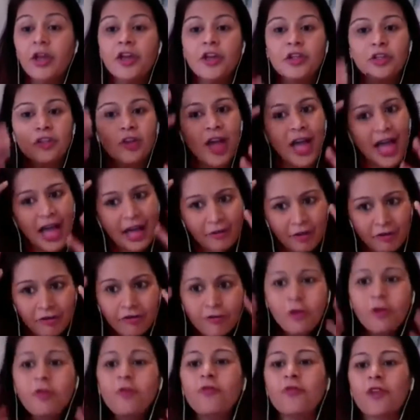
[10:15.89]
So have a
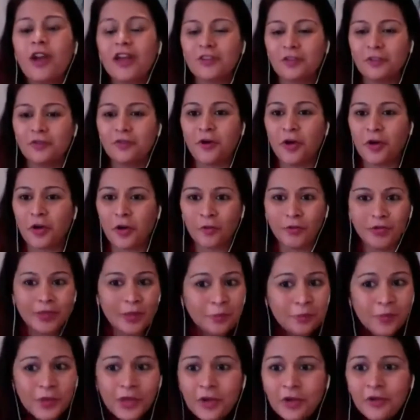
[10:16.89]
full frontal photo with a
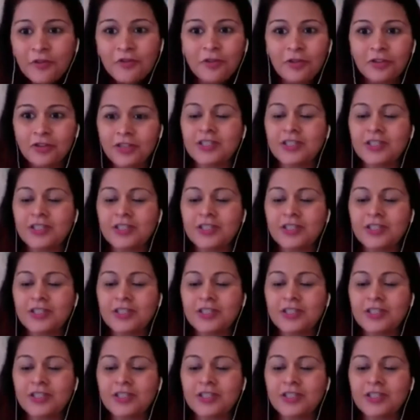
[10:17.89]
beautiful